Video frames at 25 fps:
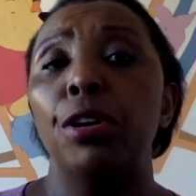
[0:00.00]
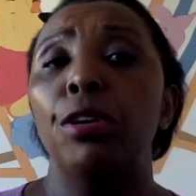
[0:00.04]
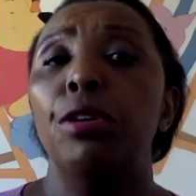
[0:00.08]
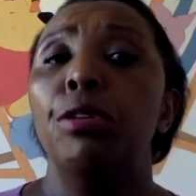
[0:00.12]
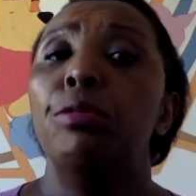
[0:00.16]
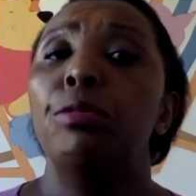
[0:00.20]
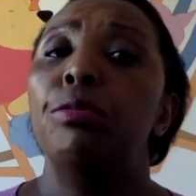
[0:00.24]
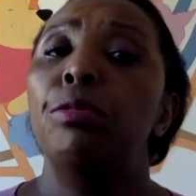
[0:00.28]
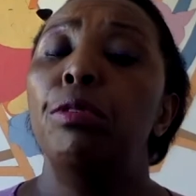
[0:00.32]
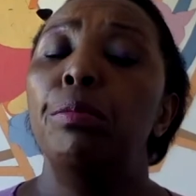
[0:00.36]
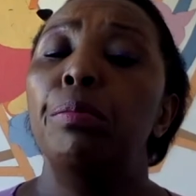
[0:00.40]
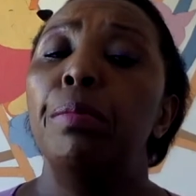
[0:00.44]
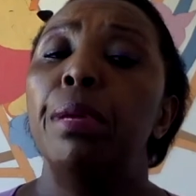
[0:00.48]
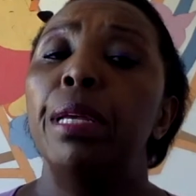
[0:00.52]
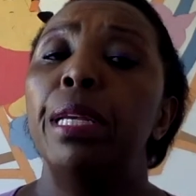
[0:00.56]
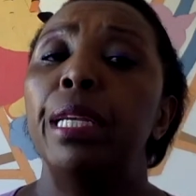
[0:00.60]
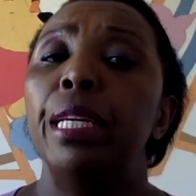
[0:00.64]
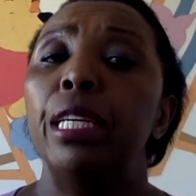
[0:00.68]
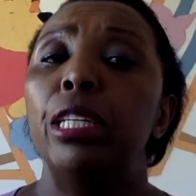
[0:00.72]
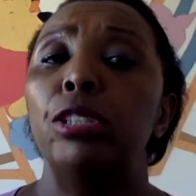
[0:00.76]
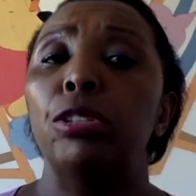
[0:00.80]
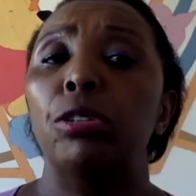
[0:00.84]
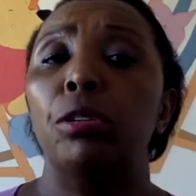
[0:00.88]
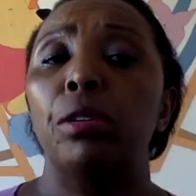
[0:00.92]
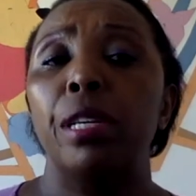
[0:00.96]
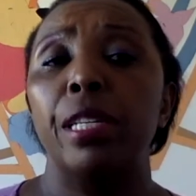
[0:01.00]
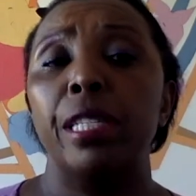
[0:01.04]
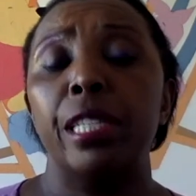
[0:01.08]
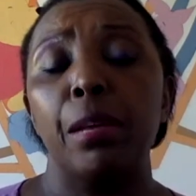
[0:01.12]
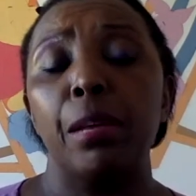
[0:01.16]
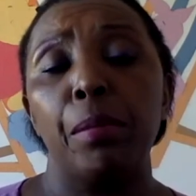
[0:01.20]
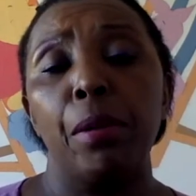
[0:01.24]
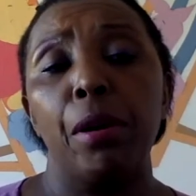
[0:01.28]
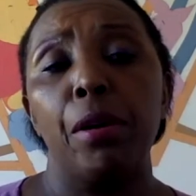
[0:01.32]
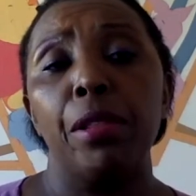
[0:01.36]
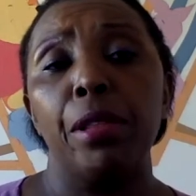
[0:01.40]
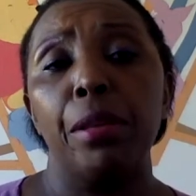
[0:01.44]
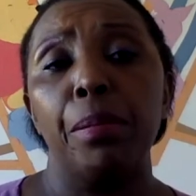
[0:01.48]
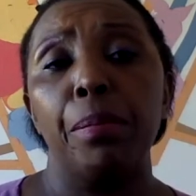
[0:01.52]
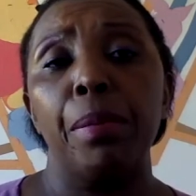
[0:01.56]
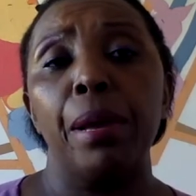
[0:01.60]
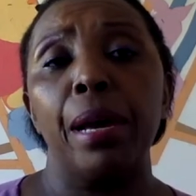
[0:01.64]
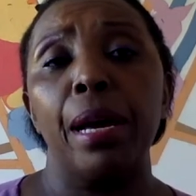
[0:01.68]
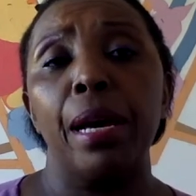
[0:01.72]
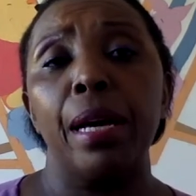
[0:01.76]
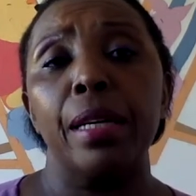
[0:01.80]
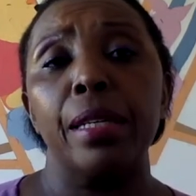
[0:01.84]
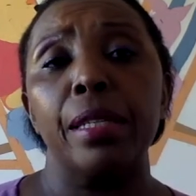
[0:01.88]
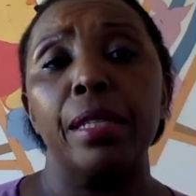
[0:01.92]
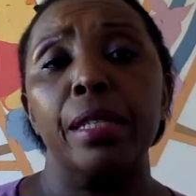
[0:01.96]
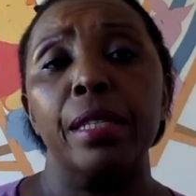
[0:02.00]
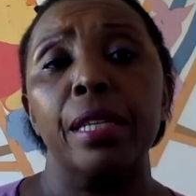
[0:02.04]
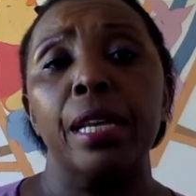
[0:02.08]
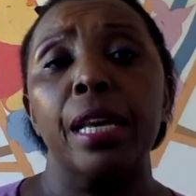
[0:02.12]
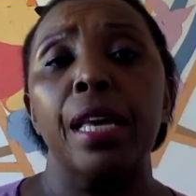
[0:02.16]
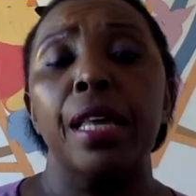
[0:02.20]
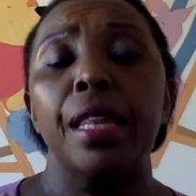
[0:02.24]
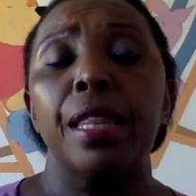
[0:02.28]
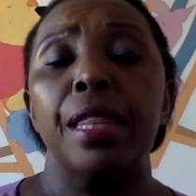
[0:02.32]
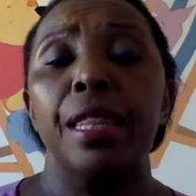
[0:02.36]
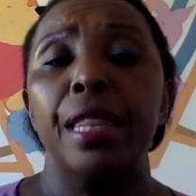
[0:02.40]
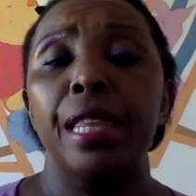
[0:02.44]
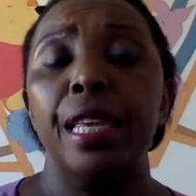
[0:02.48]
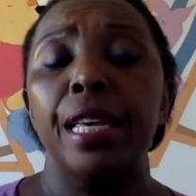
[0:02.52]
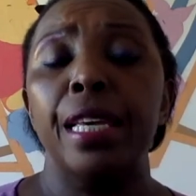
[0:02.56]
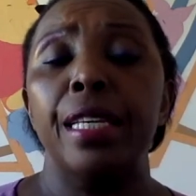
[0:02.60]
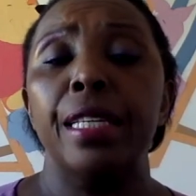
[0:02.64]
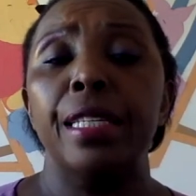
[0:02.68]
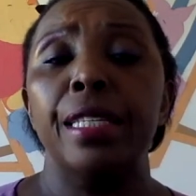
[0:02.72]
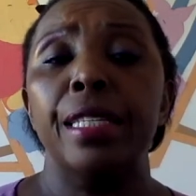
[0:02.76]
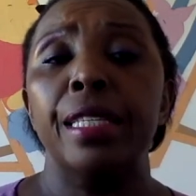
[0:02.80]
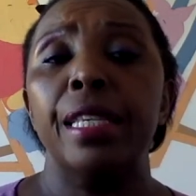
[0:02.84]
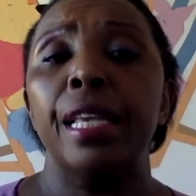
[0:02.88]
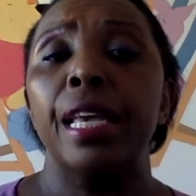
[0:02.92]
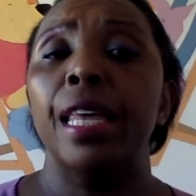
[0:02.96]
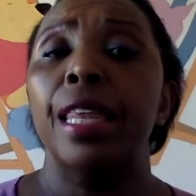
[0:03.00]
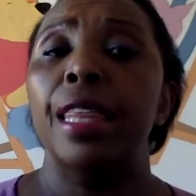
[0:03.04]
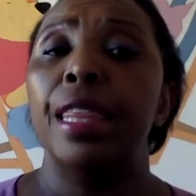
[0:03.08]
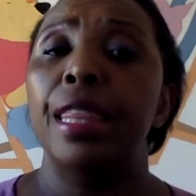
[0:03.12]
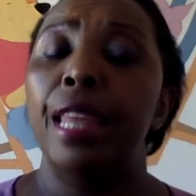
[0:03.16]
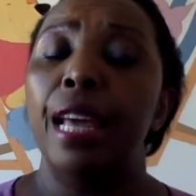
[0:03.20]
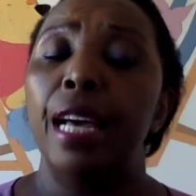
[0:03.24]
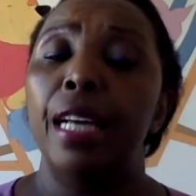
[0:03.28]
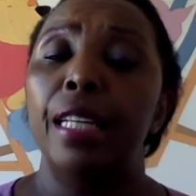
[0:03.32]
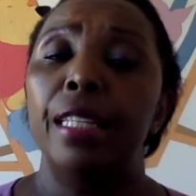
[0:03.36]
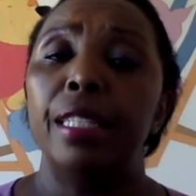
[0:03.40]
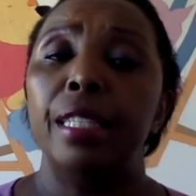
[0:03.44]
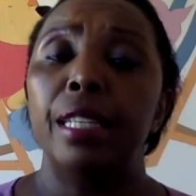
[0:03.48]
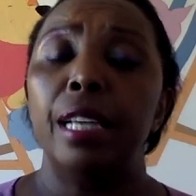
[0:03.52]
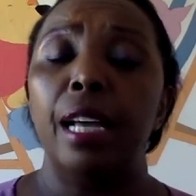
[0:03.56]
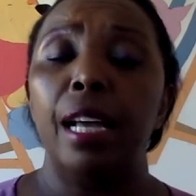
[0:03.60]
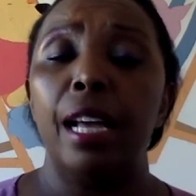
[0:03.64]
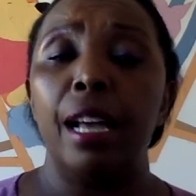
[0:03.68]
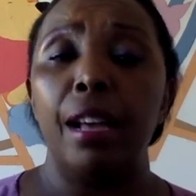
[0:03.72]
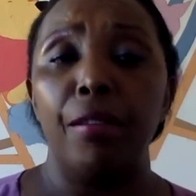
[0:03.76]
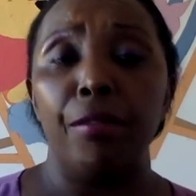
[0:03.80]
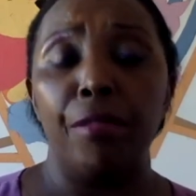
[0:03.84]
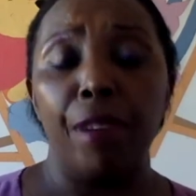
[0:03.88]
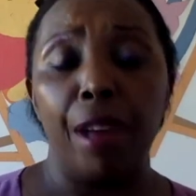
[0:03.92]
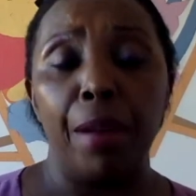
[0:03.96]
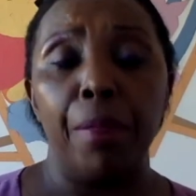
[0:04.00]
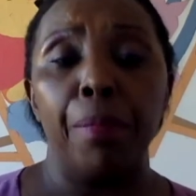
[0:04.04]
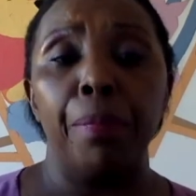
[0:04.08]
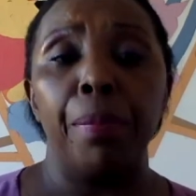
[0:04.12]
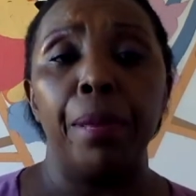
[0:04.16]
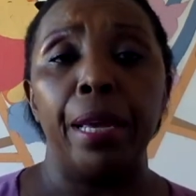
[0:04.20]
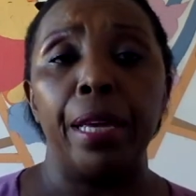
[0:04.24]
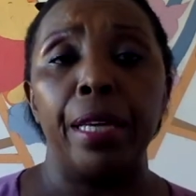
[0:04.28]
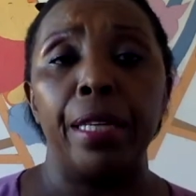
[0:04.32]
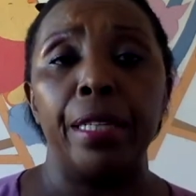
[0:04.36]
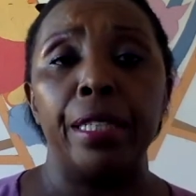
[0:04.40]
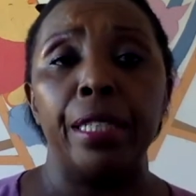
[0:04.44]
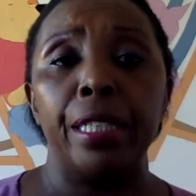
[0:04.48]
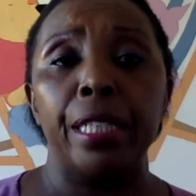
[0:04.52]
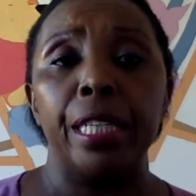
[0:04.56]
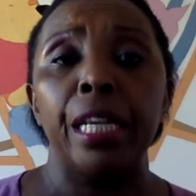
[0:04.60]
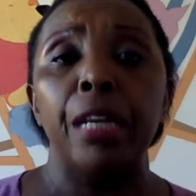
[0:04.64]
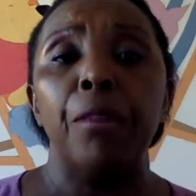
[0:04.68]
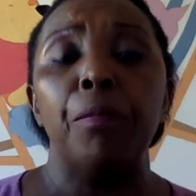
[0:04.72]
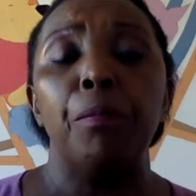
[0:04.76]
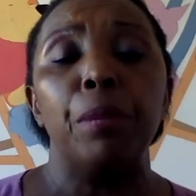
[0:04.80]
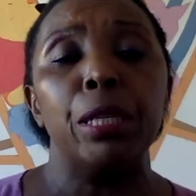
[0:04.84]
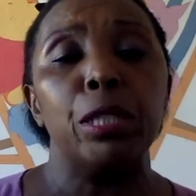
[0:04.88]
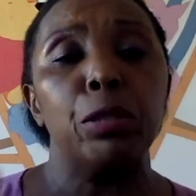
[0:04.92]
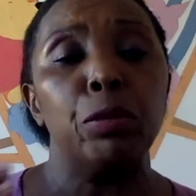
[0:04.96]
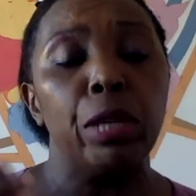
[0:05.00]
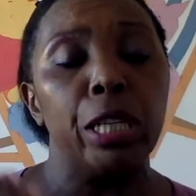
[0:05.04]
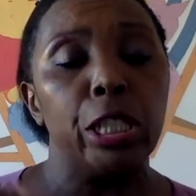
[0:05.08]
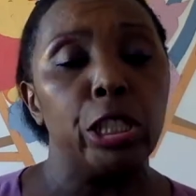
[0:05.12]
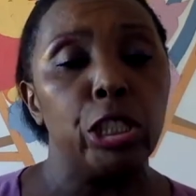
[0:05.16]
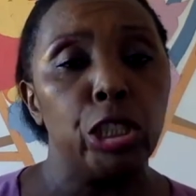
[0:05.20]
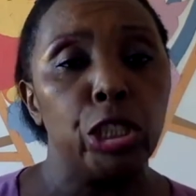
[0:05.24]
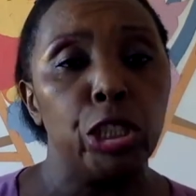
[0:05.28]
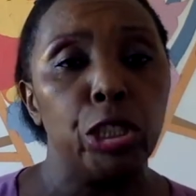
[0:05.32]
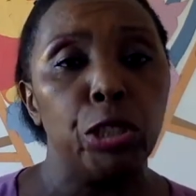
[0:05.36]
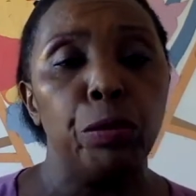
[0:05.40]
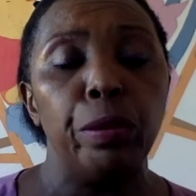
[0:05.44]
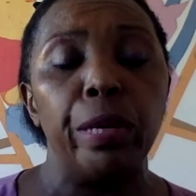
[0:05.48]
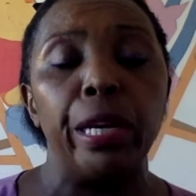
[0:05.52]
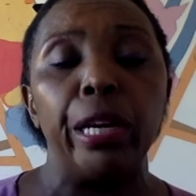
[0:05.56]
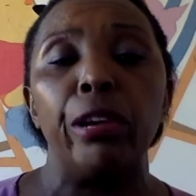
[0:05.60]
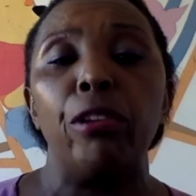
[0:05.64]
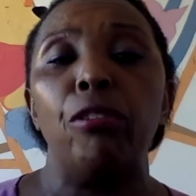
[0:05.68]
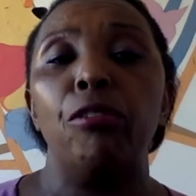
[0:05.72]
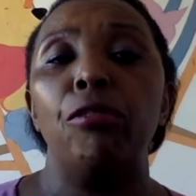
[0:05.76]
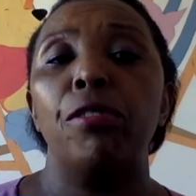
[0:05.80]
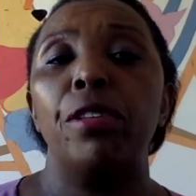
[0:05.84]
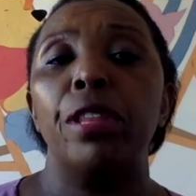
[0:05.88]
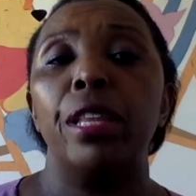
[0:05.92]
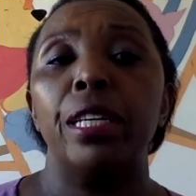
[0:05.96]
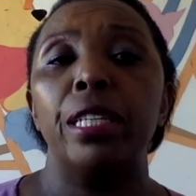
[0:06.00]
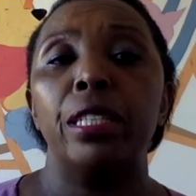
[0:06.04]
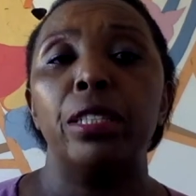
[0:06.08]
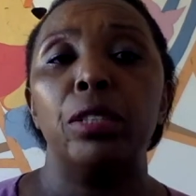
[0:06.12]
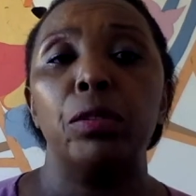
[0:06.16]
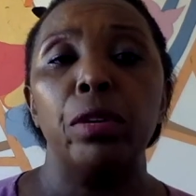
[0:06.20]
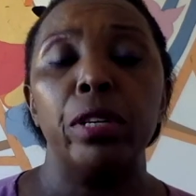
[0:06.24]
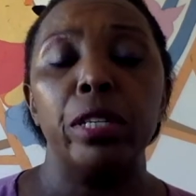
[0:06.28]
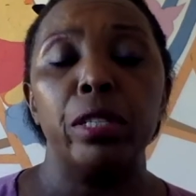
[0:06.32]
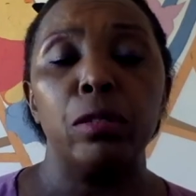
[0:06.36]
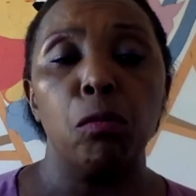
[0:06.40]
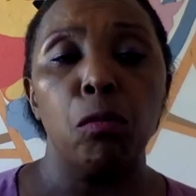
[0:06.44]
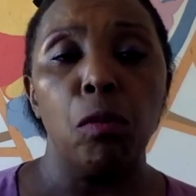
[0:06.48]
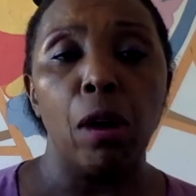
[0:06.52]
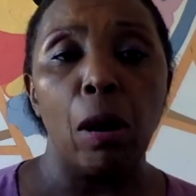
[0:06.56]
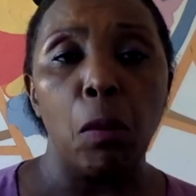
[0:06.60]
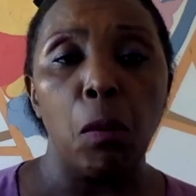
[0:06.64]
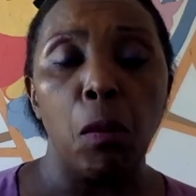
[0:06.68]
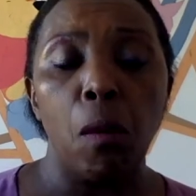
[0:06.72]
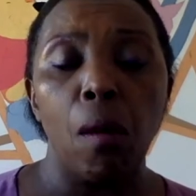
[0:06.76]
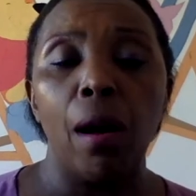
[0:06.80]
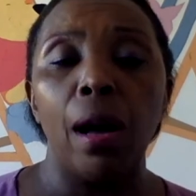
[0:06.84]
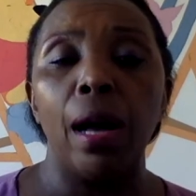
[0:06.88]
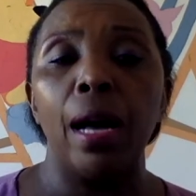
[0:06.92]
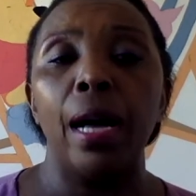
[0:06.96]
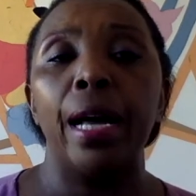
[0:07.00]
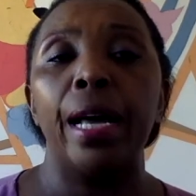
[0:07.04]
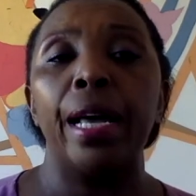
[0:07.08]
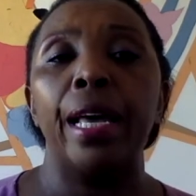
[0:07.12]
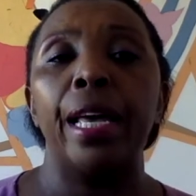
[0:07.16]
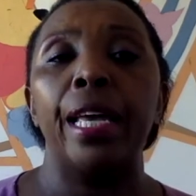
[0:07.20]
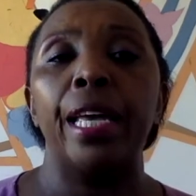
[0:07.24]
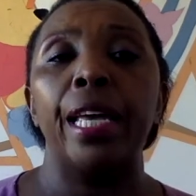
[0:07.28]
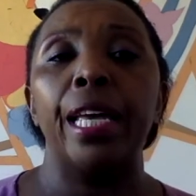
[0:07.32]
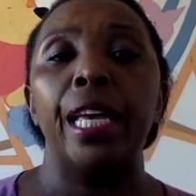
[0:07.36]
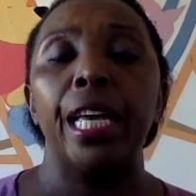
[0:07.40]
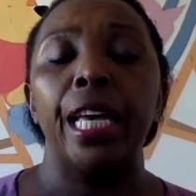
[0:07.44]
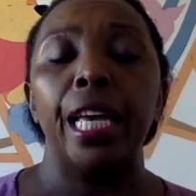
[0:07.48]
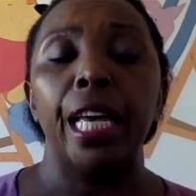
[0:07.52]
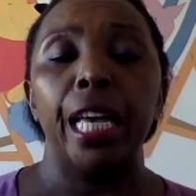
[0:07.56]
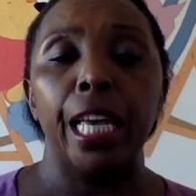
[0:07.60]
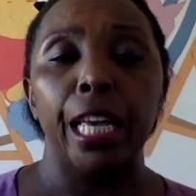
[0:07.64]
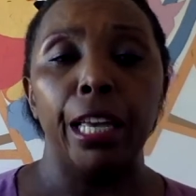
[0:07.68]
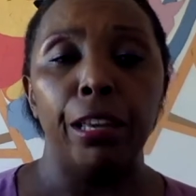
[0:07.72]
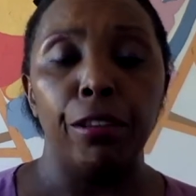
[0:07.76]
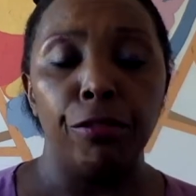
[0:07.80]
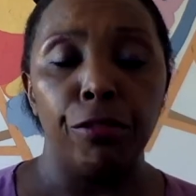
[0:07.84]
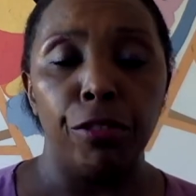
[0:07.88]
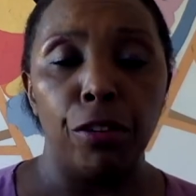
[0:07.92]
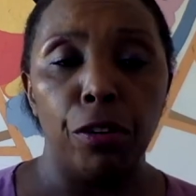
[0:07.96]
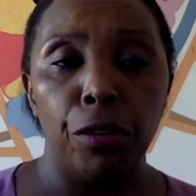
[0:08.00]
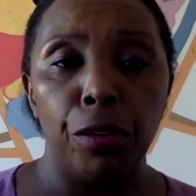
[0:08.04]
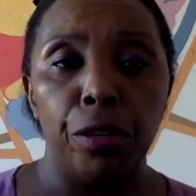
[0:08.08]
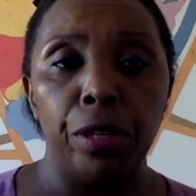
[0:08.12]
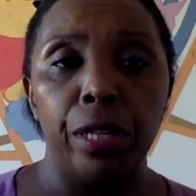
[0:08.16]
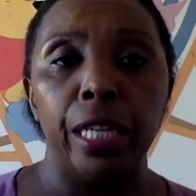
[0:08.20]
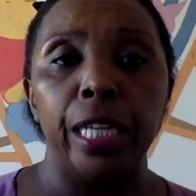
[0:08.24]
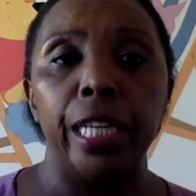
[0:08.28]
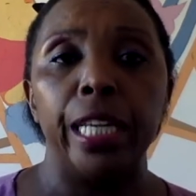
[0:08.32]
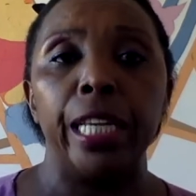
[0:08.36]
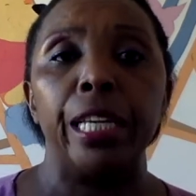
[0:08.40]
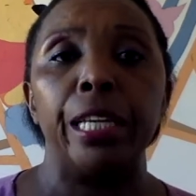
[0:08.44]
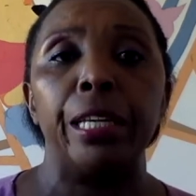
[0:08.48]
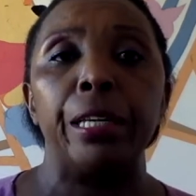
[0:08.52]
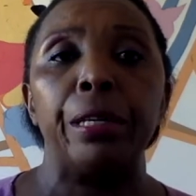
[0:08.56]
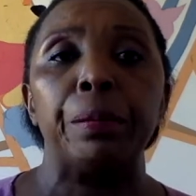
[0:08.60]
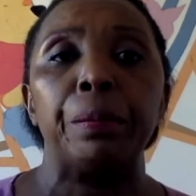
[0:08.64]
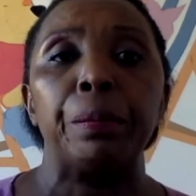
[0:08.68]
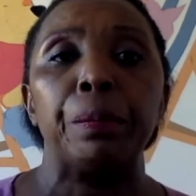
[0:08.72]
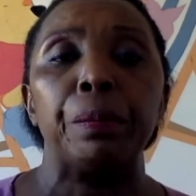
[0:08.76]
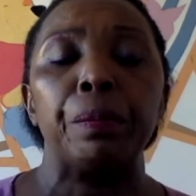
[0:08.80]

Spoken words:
rumination is about the past, things that have happened, but we're chewing over it. So it's why, if only.